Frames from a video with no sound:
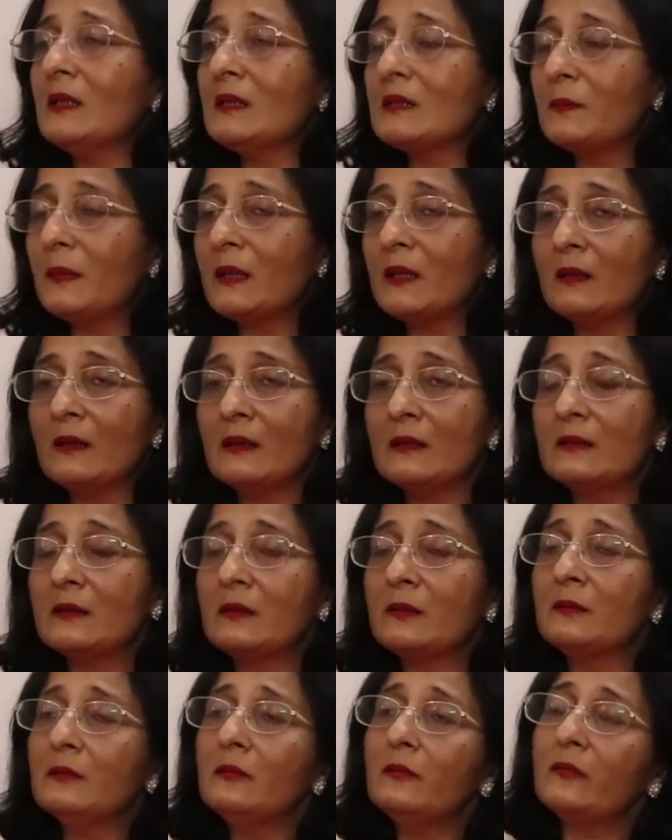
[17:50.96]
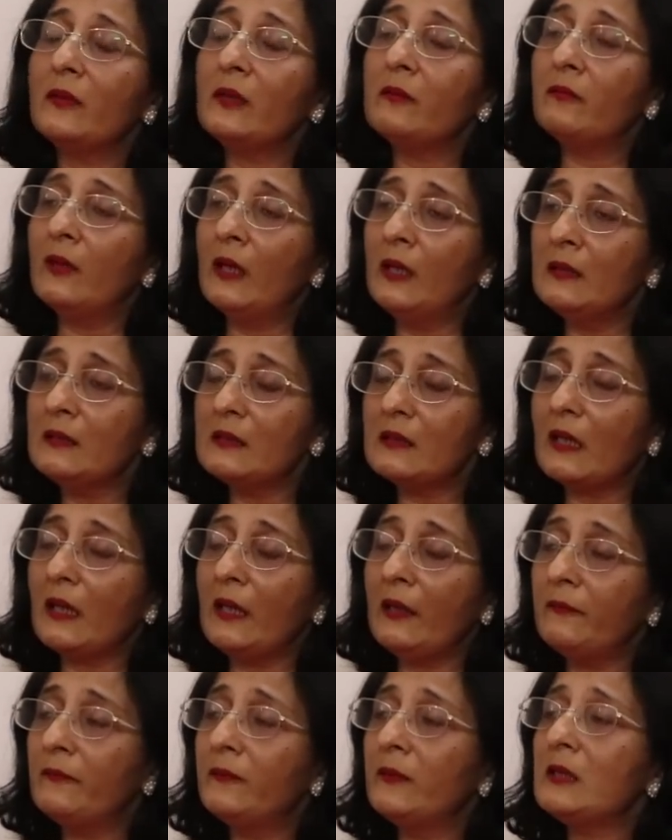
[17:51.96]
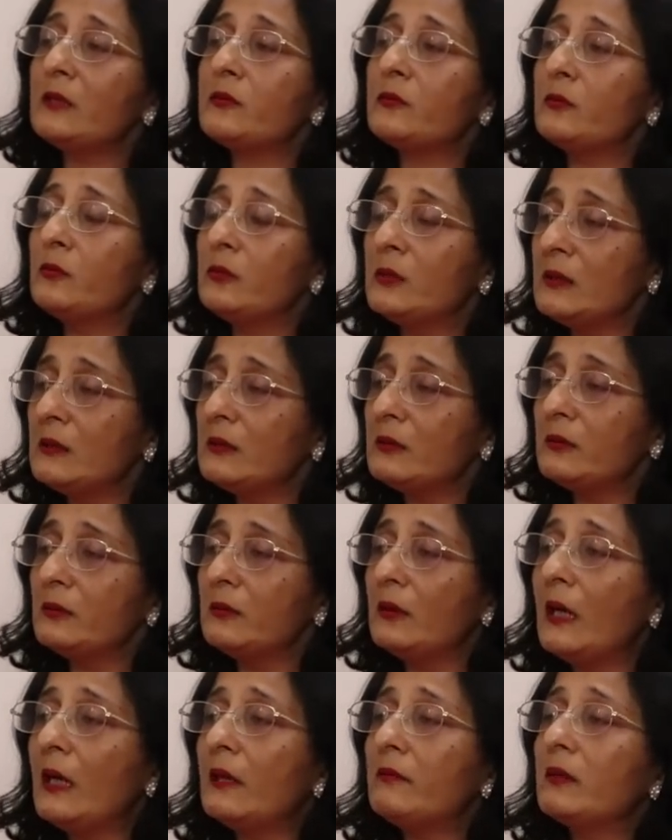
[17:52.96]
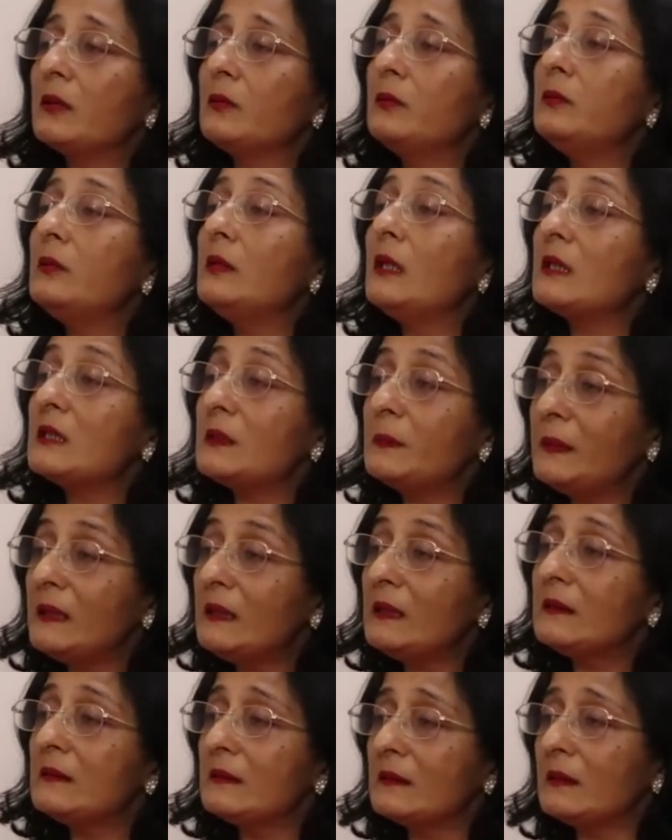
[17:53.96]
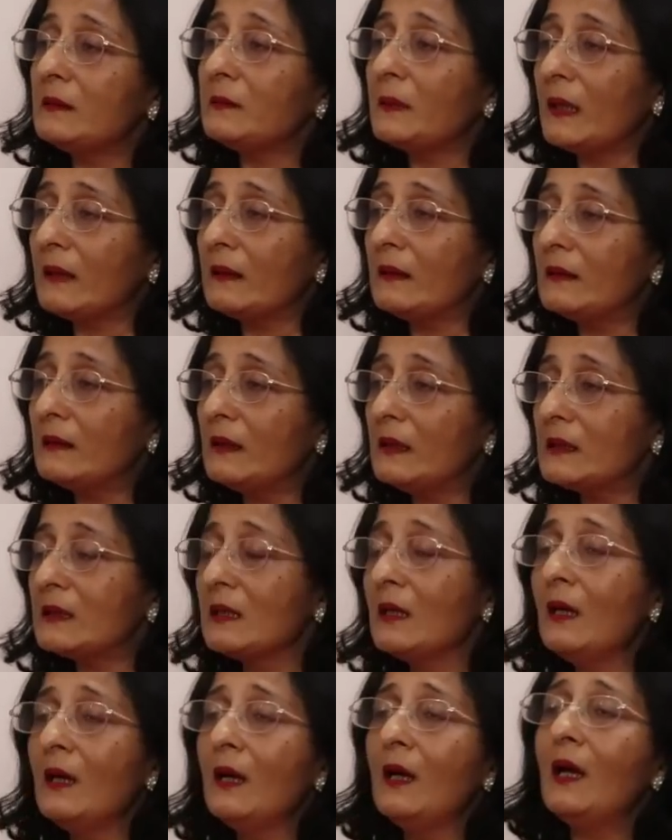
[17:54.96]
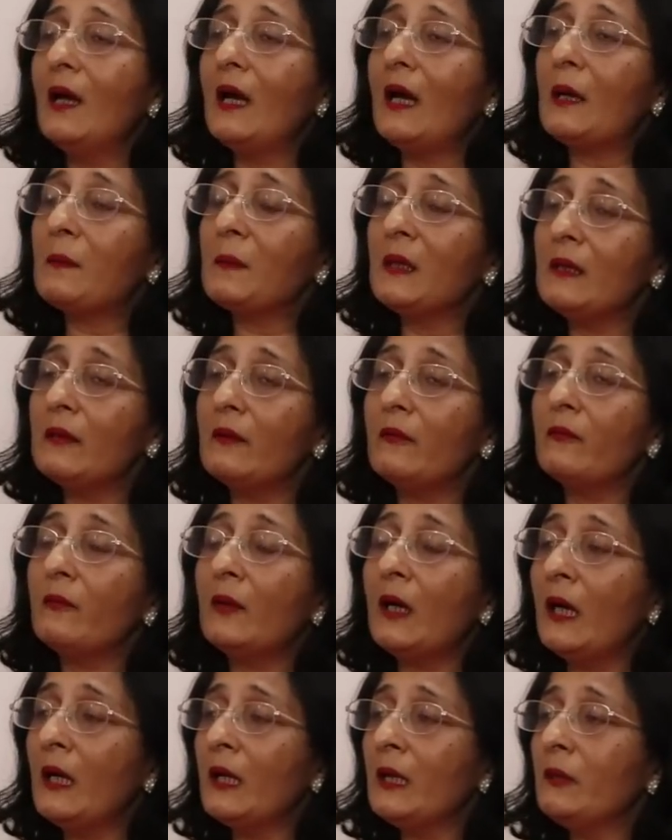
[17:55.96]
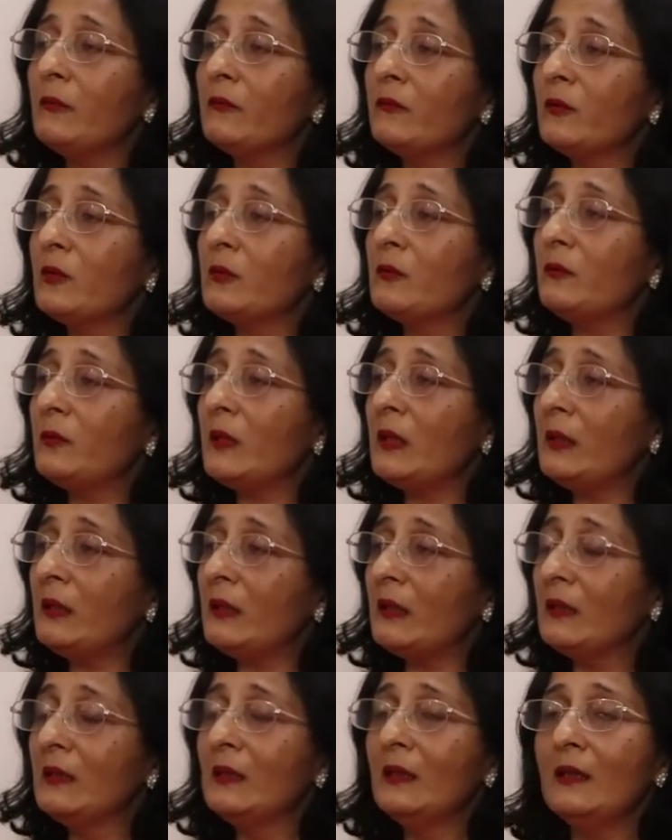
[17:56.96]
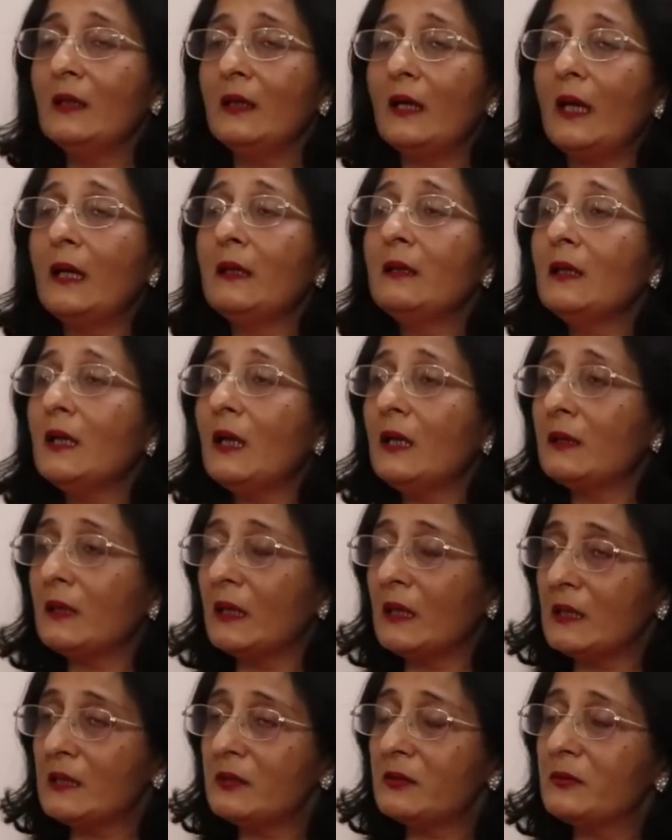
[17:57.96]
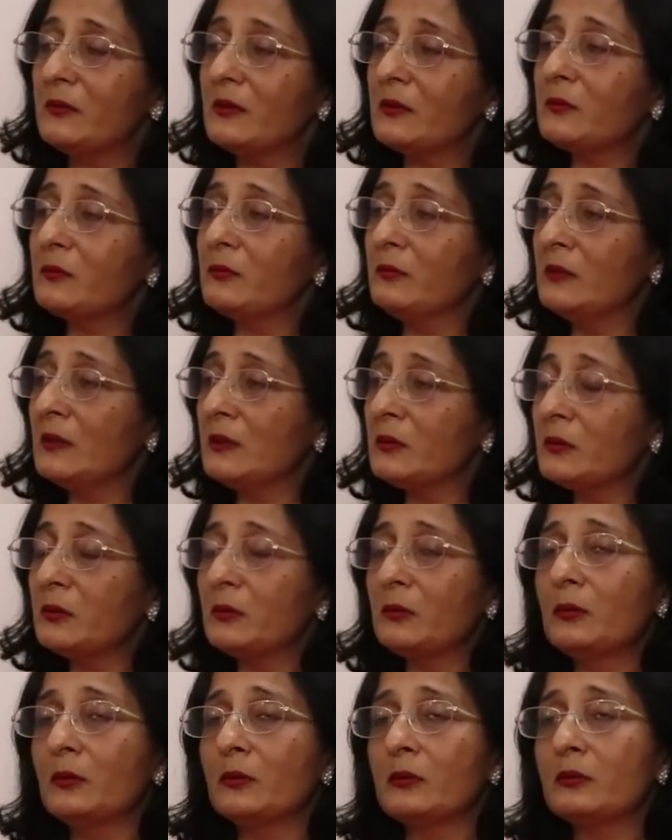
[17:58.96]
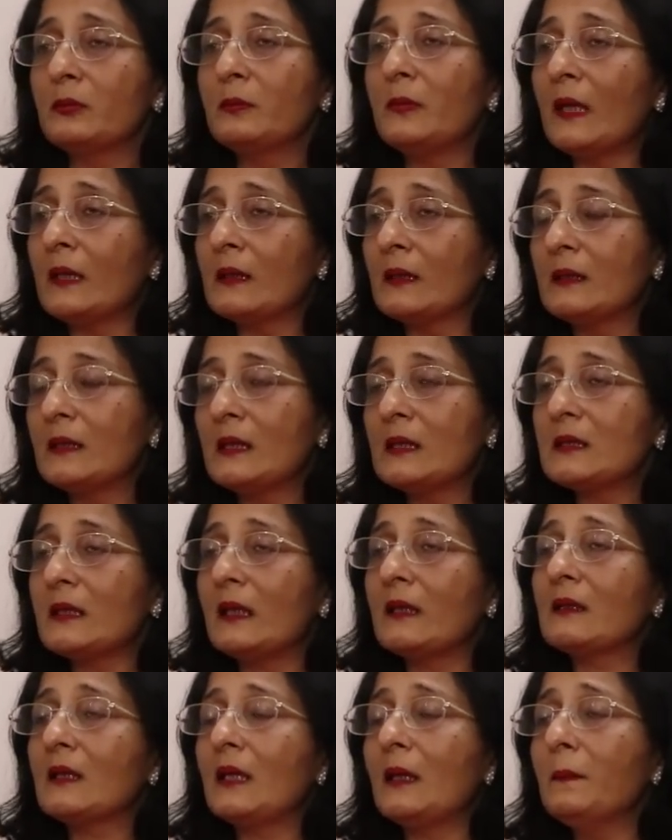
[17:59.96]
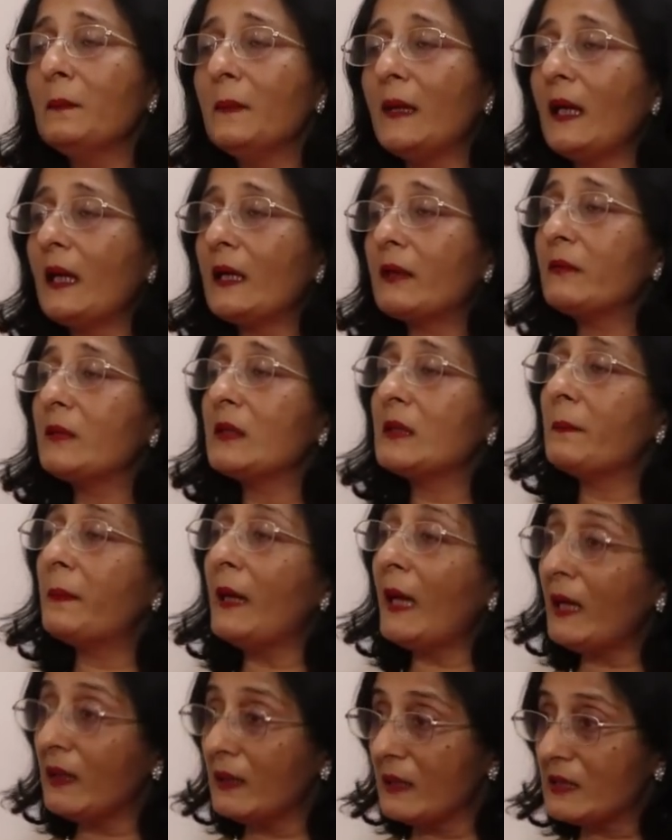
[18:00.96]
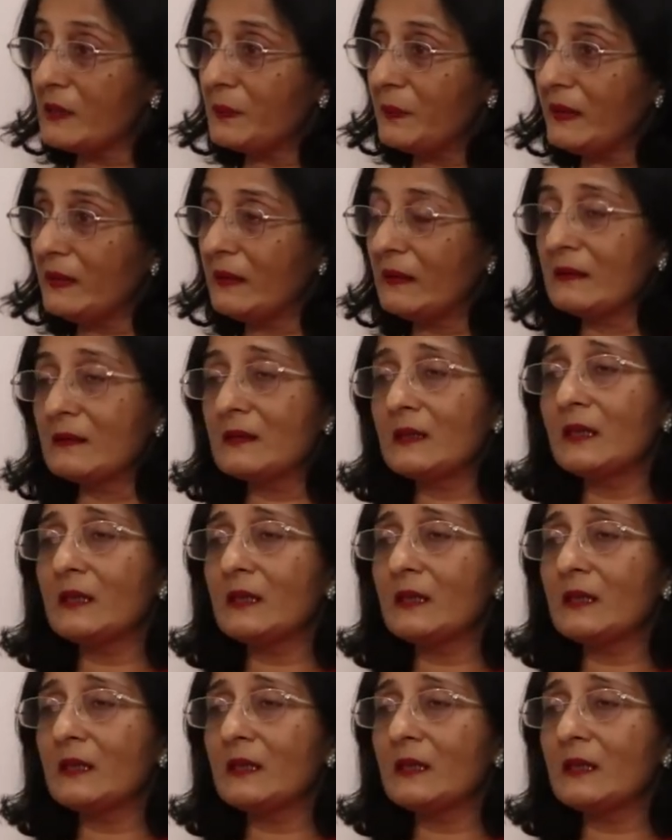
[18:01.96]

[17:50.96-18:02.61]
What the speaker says: Oh yes, because we want every student to have a good experience in Bangladesh. I mean, why would we encourage the student to go to Bangladesh and come back with a bad experience?